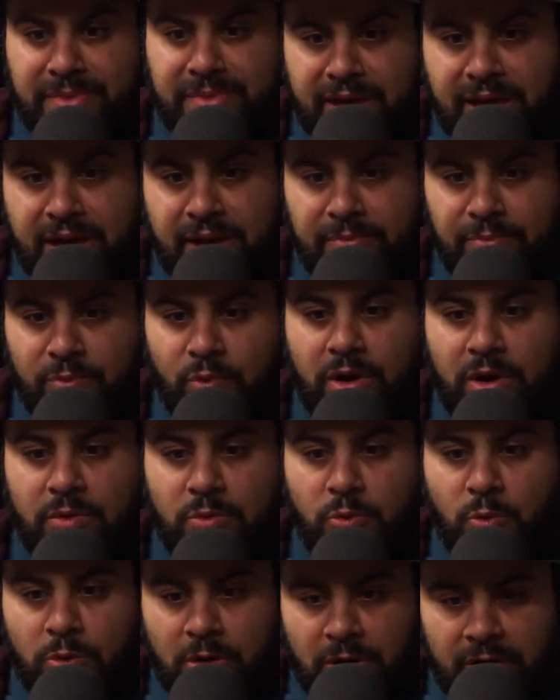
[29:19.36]
them
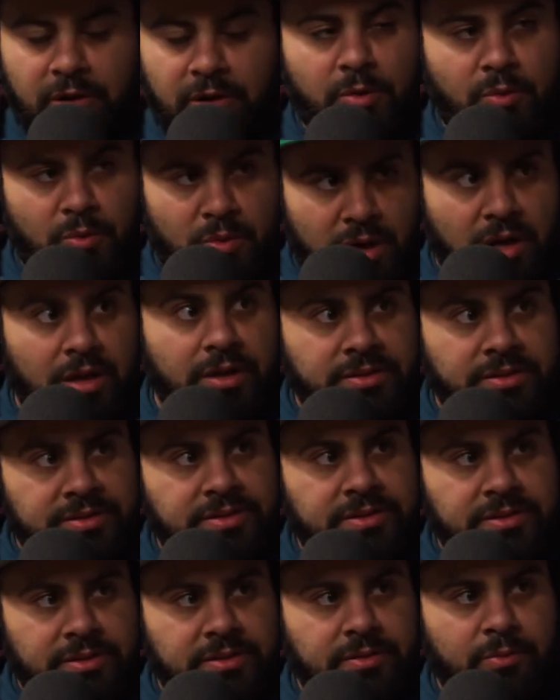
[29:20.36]
what work
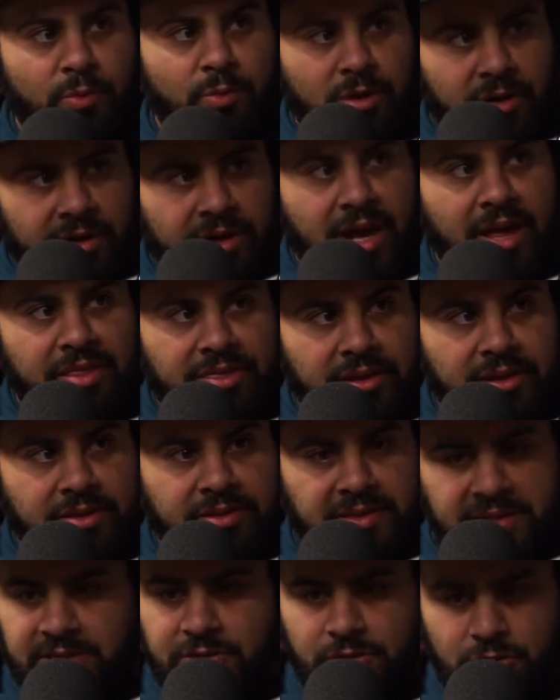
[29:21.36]
was, work
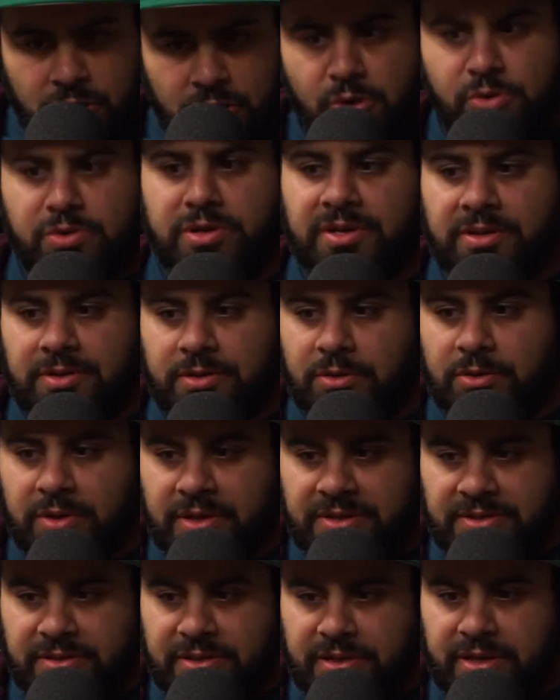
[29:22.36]
ethic. They showed it to
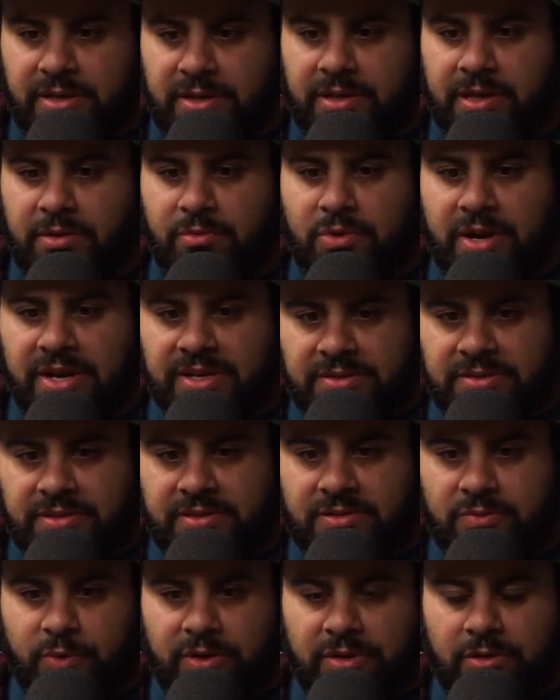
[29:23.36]
us. They raised
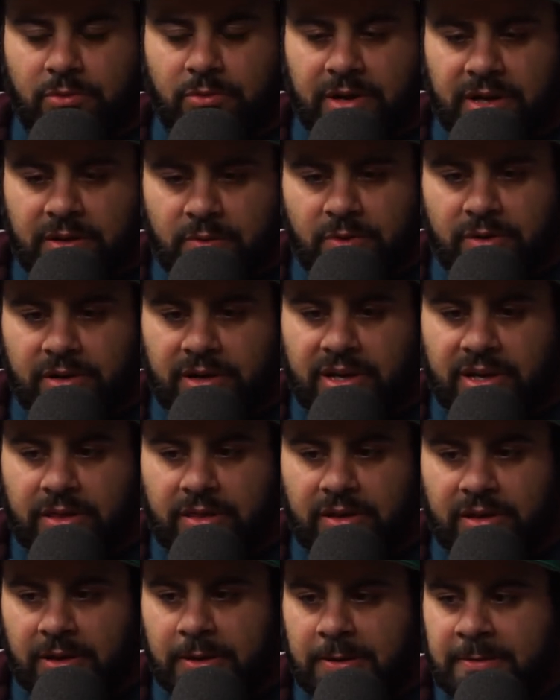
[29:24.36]
us with great work
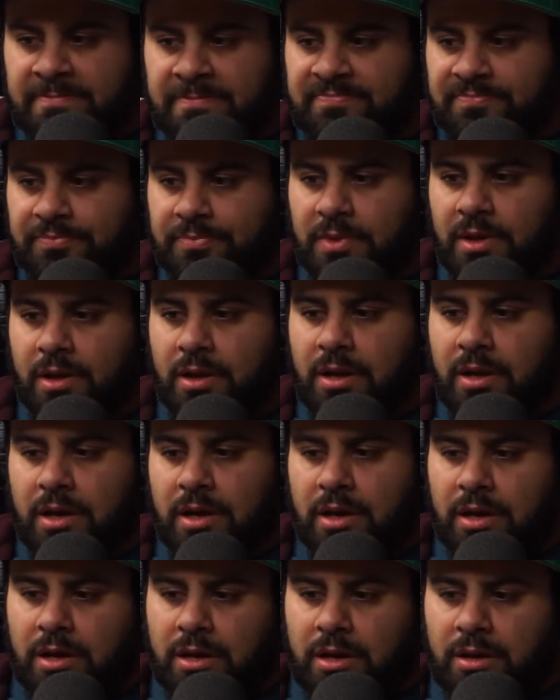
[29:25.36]
ethic.
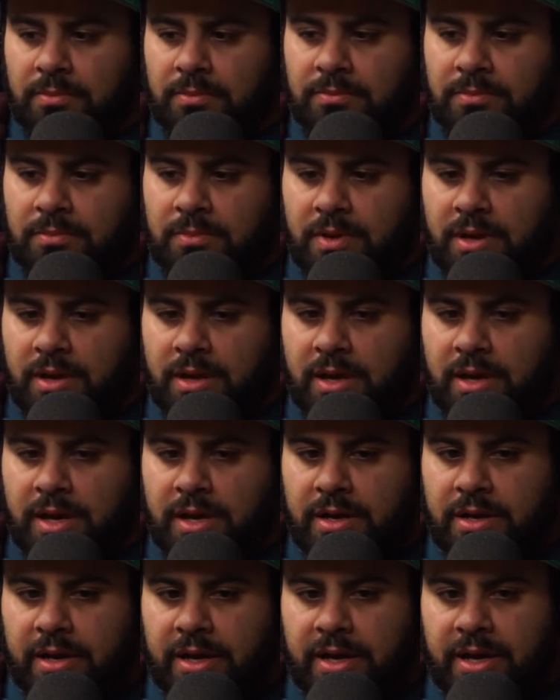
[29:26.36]

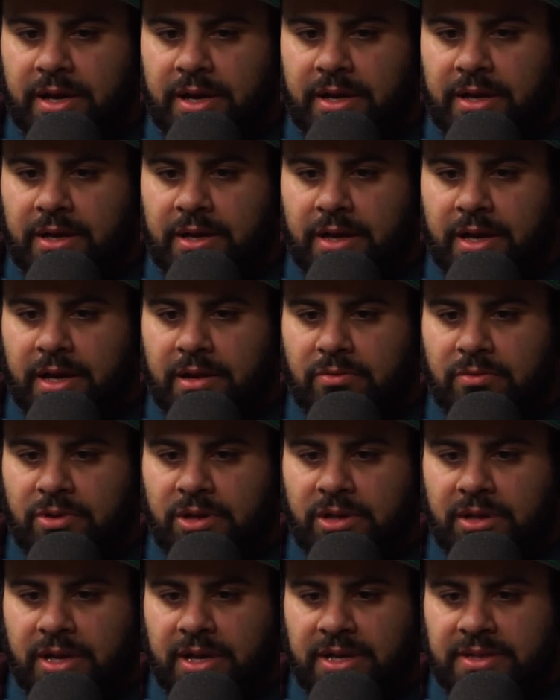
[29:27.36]
And I
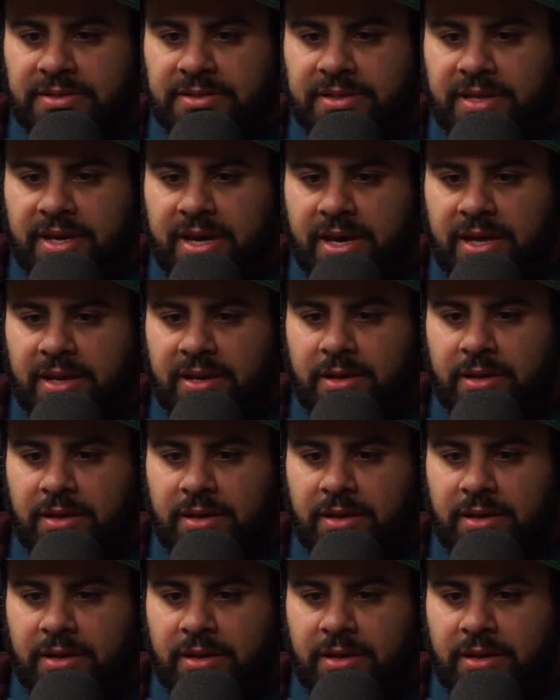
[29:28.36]
realized that.